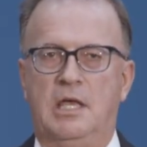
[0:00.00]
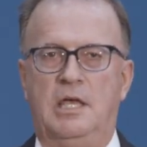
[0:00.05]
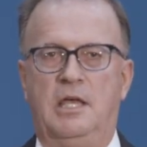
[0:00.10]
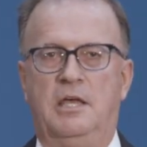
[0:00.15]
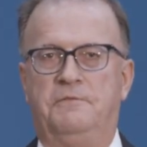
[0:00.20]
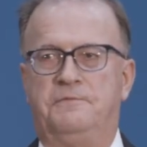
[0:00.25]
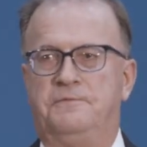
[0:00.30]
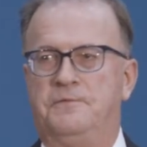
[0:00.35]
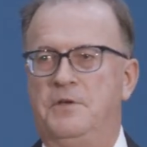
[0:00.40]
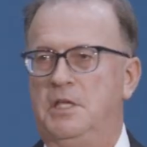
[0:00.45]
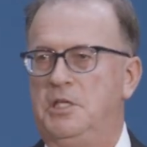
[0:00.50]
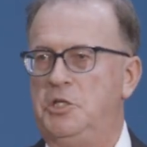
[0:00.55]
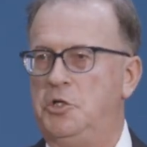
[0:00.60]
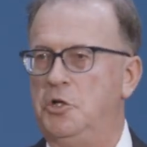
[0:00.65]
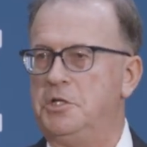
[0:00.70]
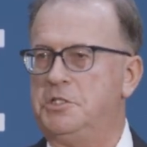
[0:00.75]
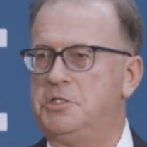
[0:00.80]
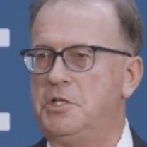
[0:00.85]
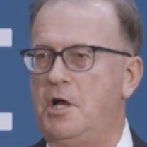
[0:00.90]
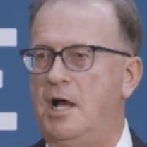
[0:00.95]
If
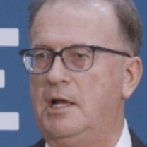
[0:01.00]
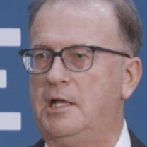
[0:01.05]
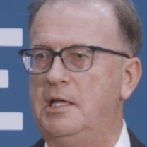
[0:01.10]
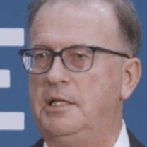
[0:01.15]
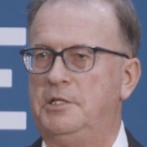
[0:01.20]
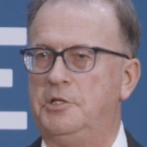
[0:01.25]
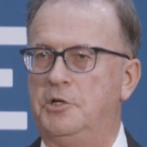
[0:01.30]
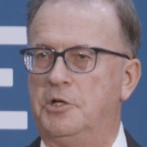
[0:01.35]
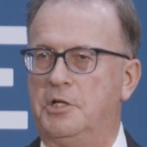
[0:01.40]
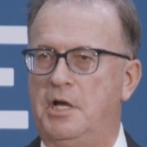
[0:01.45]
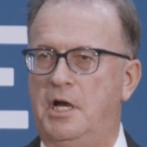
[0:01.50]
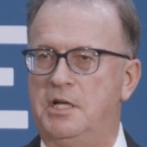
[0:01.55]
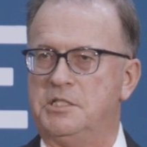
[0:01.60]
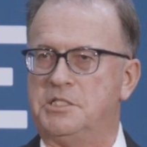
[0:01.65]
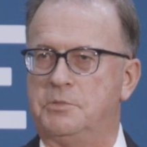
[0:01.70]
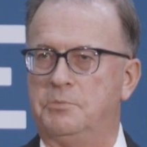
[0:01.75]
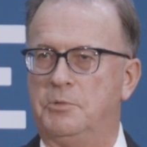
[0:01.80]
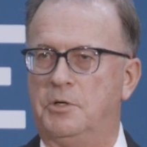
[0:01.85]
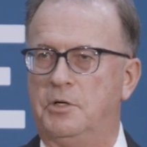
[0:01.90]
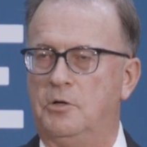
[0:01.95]
you're talking to your
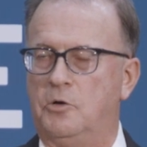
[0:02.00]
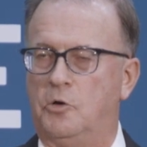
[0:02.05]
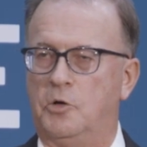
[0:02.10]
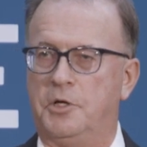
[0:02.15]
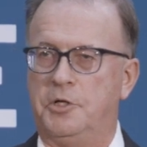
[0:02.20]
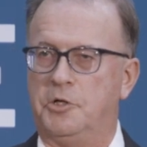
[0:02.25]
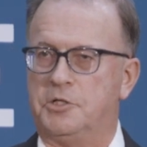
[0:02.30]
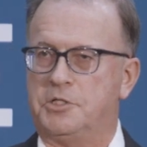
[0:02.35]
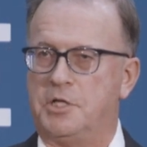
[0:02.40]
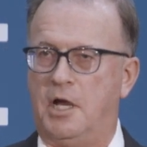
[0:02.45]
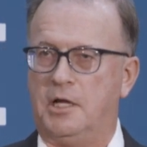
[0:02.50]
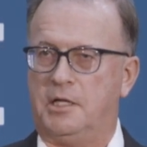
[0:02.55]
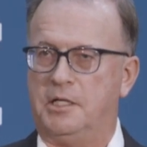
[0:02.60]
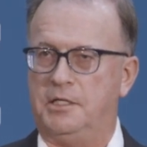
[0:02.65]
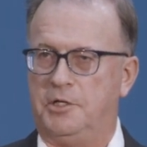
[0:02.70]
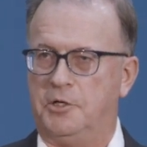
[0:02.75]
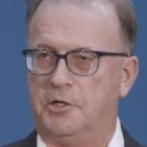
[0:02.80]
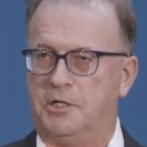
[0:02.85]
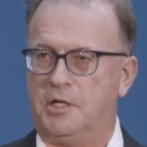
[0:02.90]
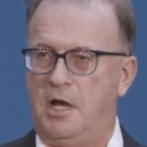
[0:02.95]
customer or you're
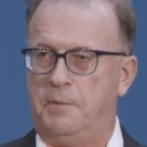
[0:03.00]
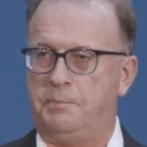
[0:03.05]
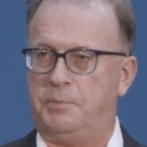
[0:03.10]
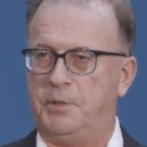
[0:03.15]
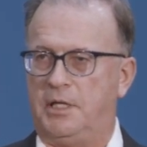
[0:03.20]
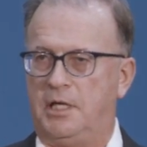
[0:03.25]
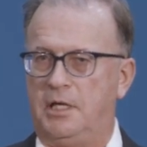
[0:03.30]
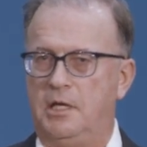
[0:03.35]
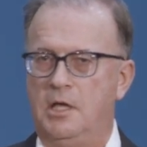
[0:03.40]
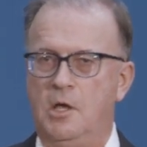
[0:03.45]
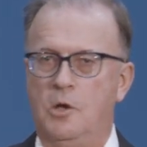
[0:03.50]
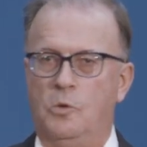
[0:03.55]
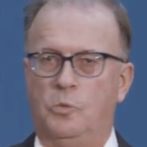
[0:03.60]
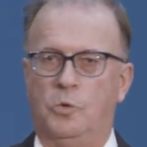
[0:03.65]
talking to your company,